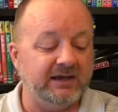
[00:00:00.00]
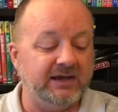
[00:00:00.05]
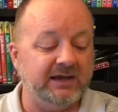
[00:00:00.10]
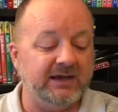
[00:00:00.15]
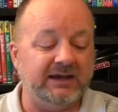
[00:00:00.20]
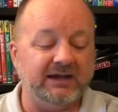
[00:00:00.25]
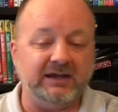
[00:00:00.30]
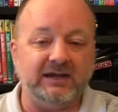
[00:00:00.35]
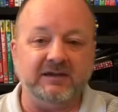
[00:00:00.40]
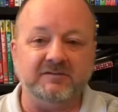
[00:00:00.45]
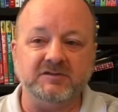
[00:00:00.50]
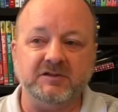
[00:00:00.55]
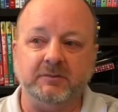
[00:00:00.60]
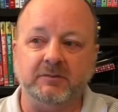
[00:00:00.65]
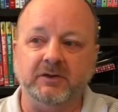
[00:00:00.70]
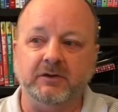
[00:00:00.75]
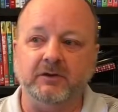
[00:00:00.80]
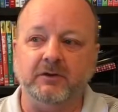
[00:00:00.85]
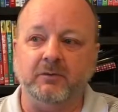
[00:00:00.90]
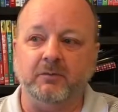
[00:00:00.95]
it gives them
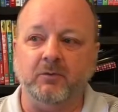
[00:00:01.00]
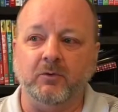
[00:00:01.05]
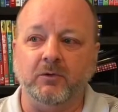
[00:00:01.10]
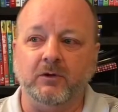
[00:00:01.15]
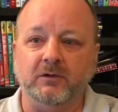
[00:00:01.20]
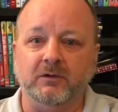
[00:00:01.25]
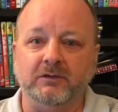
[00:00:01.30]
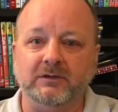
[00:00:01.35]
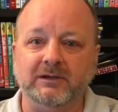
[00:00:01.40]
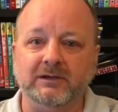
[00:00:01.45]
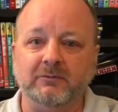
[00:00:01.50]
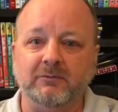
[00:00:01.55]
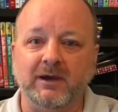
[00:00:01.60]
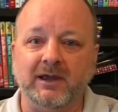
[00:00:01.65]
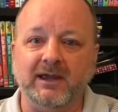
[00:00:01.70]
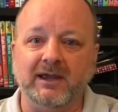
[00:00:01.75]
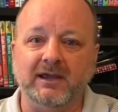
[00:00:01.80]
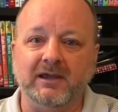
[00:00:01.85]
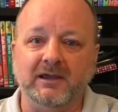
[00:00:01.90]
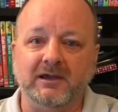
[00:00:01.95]
a little more
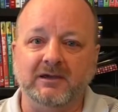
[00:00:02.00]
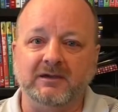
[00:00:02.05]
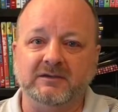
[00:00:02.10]
leeway